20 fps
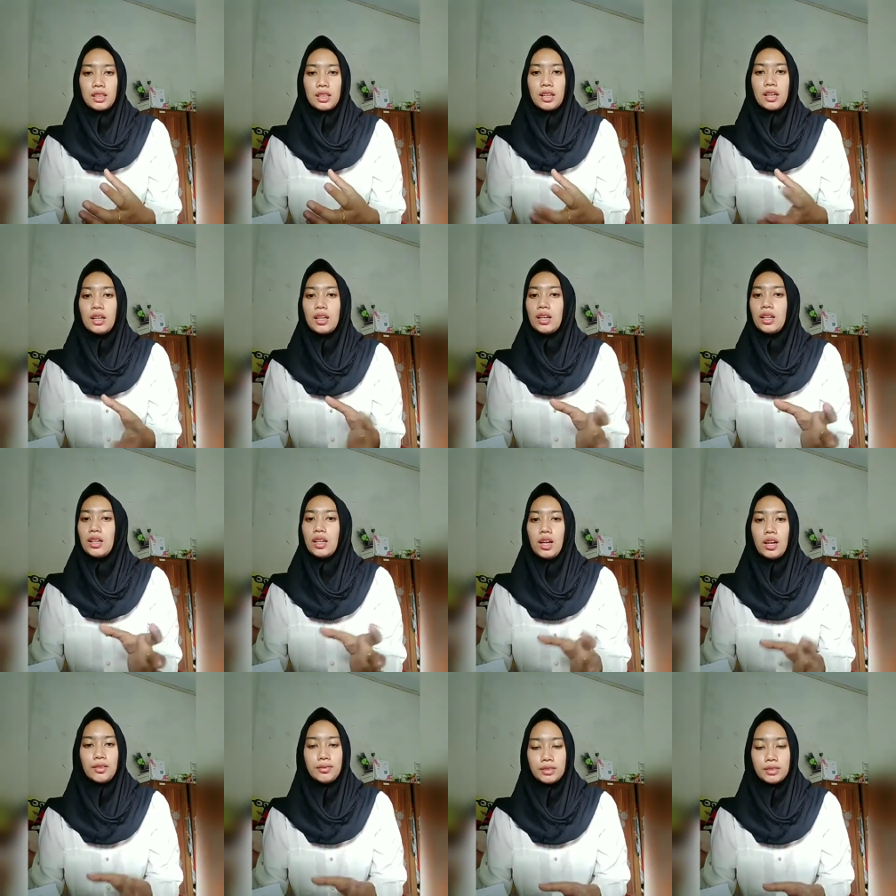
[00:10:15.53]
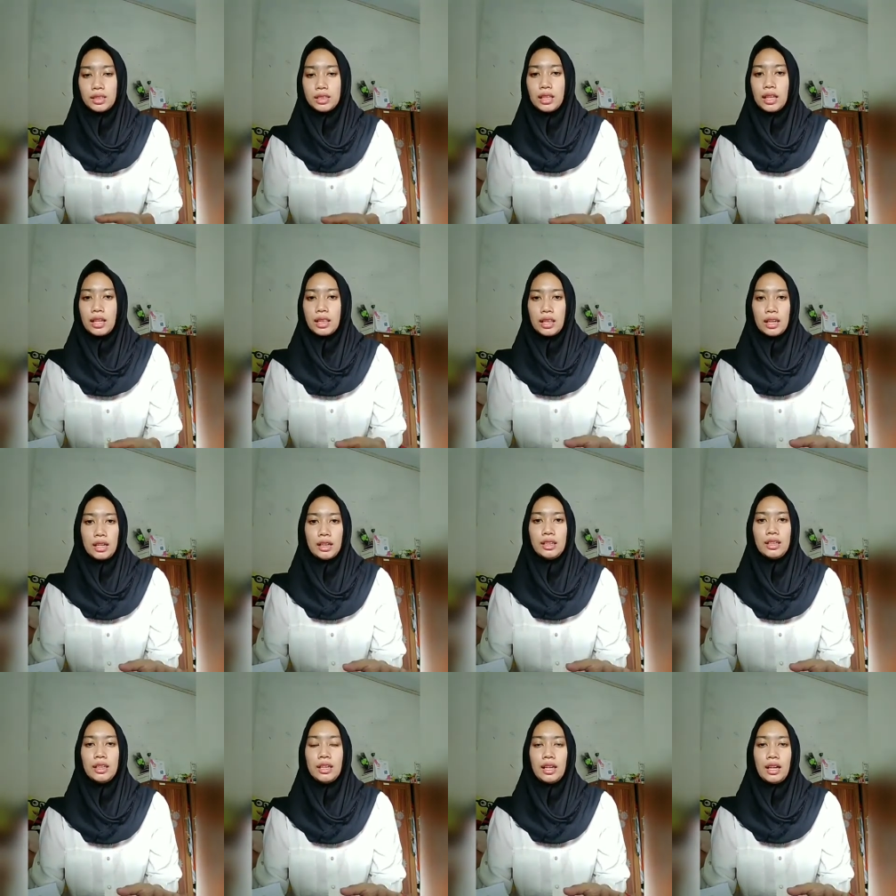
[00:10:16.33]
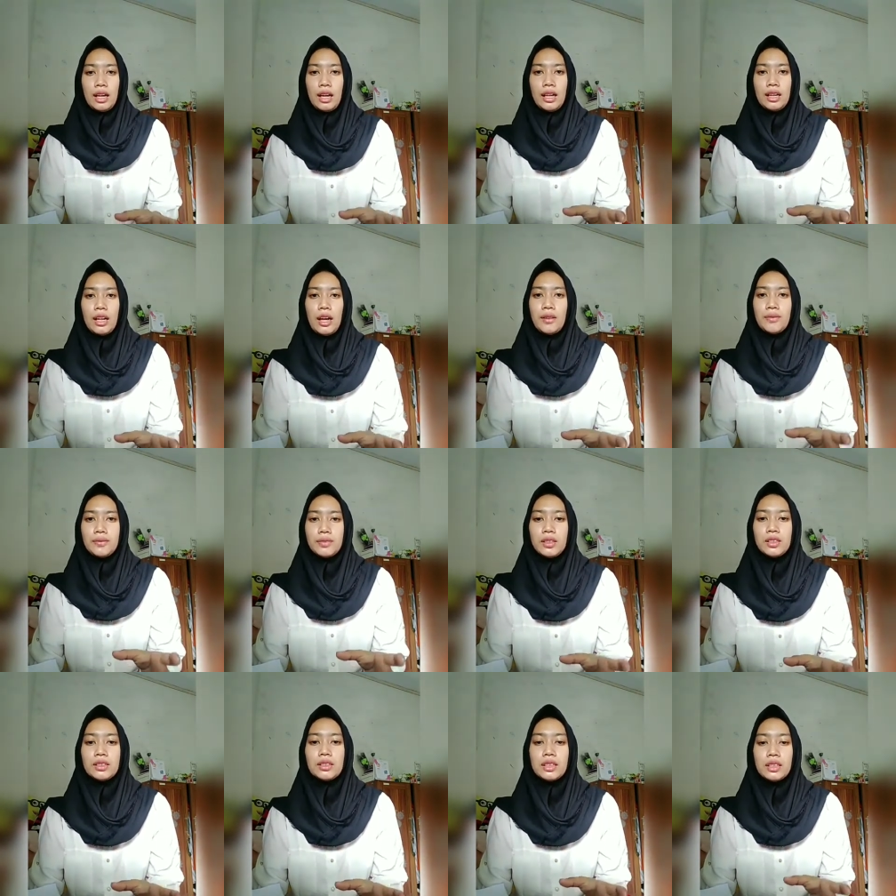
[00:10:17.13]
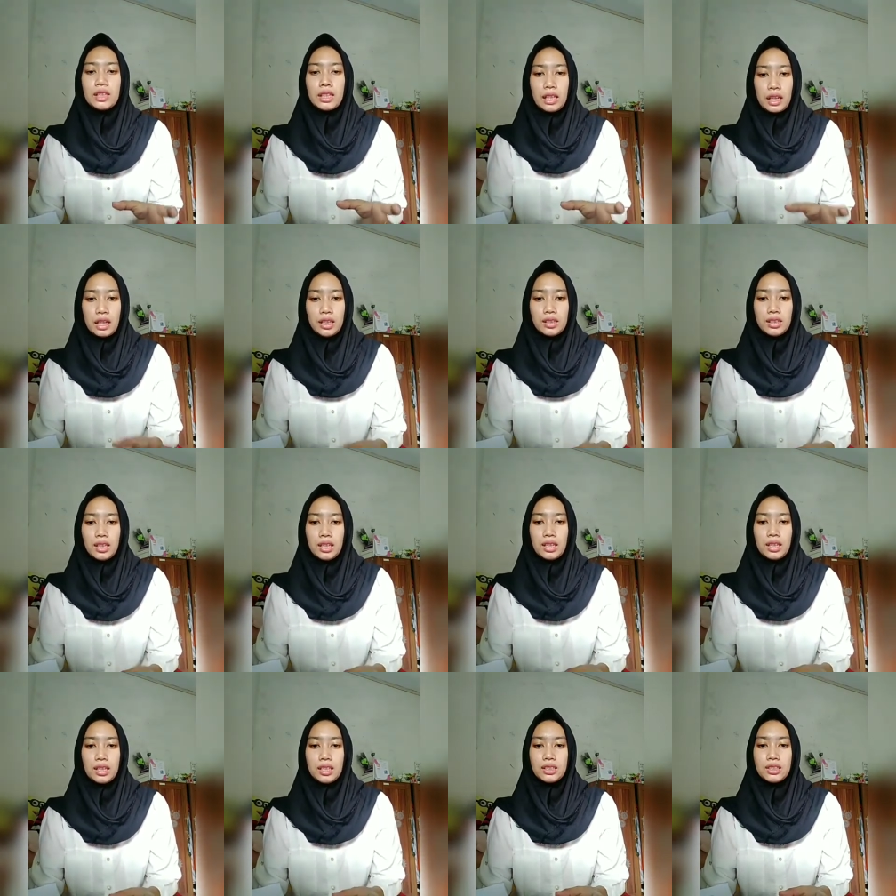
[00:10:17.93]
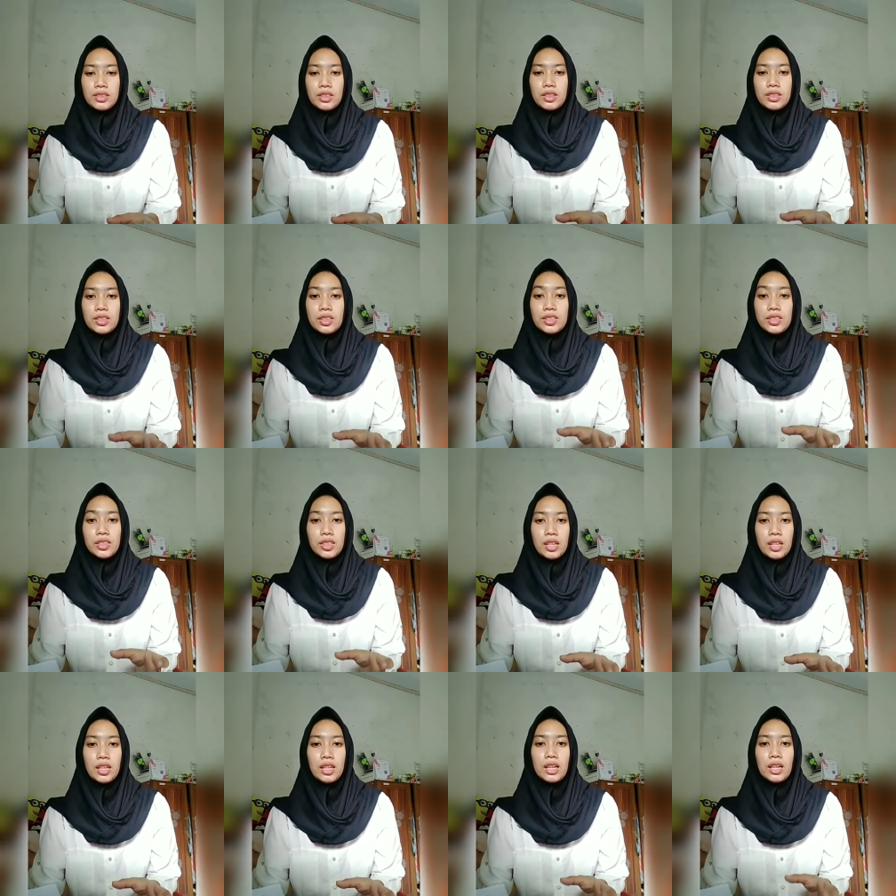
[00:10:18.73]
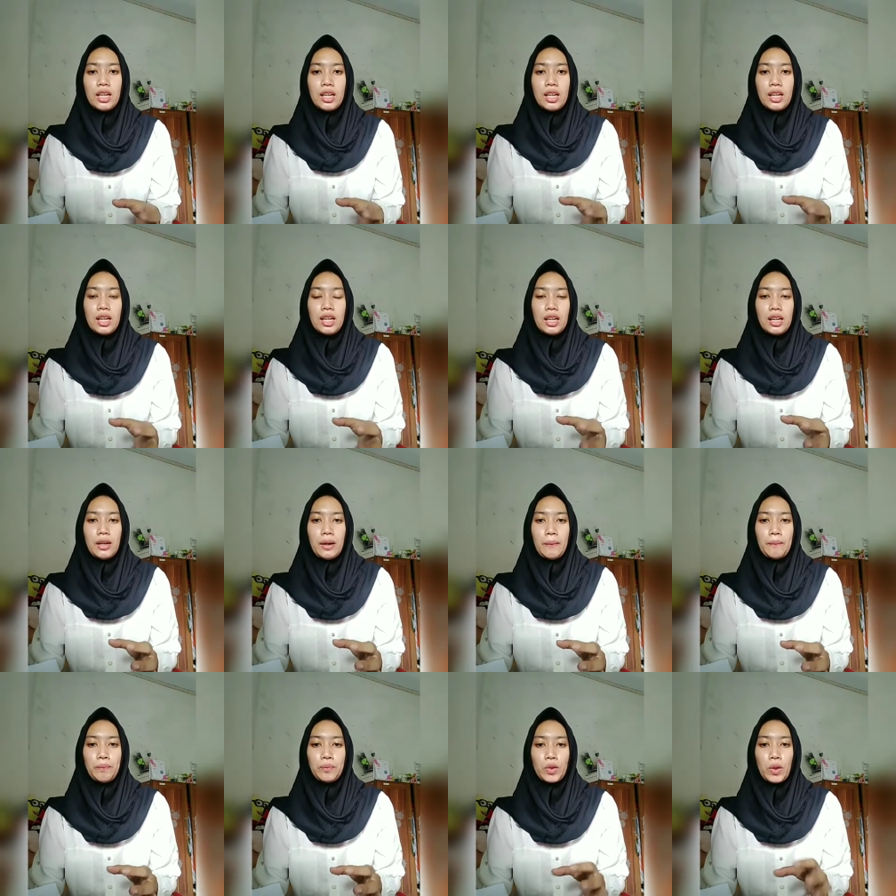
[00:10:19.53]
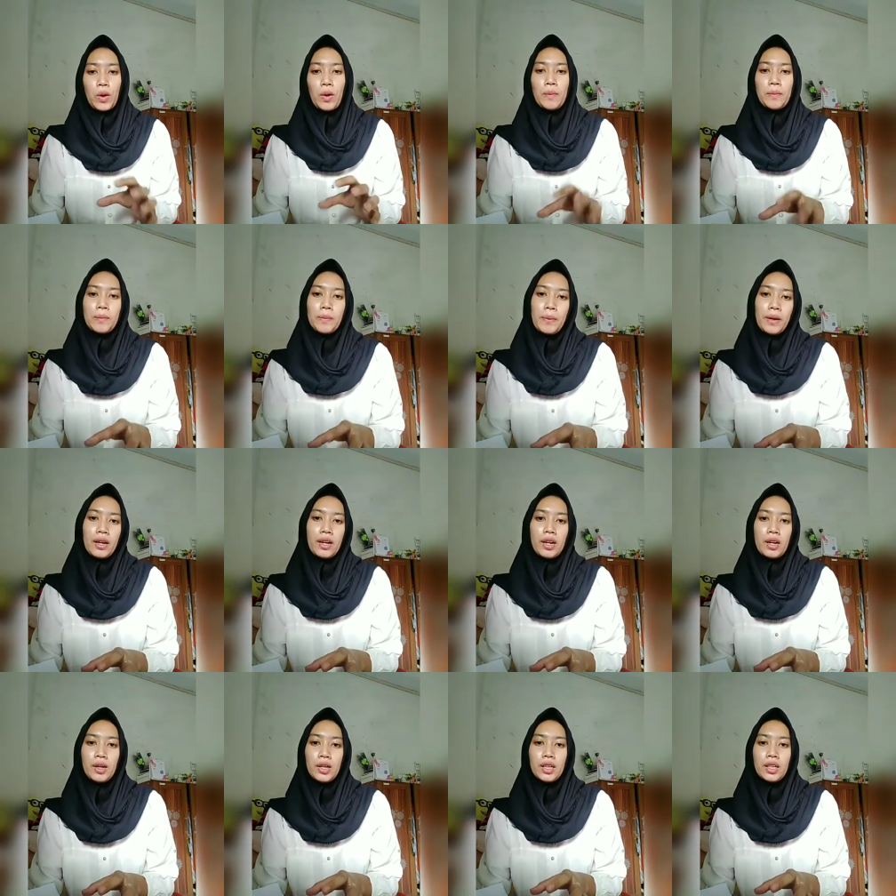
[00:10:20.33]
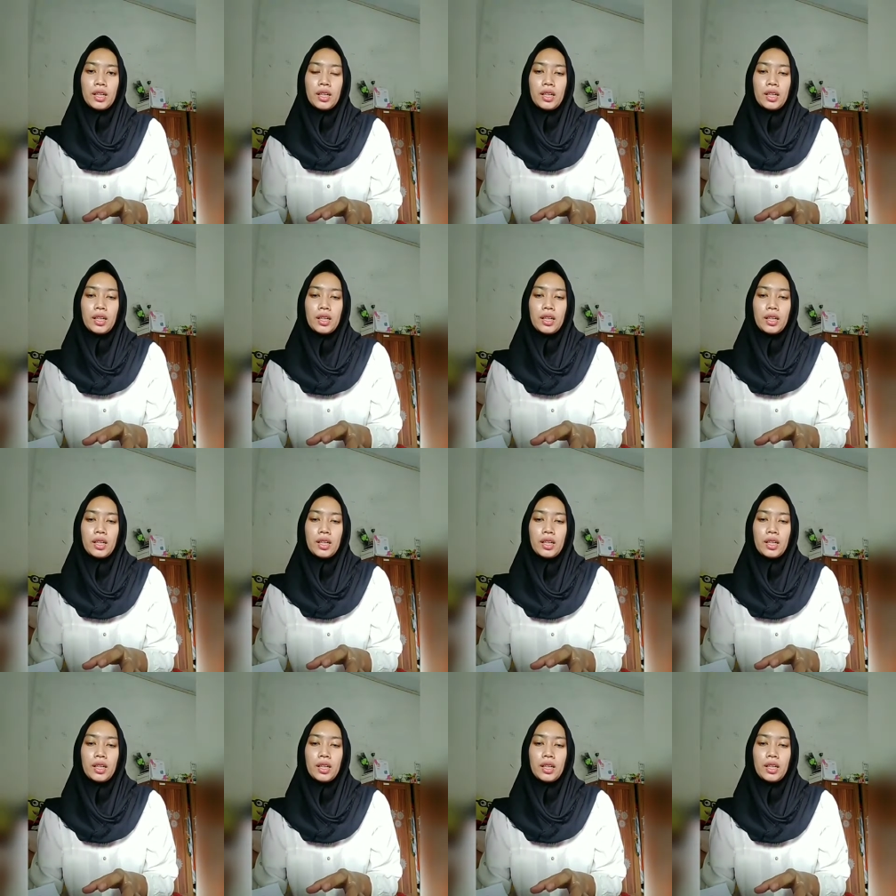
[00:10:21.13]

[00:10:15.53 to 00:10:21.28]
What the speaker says: all of the data, and after the read the researcher compare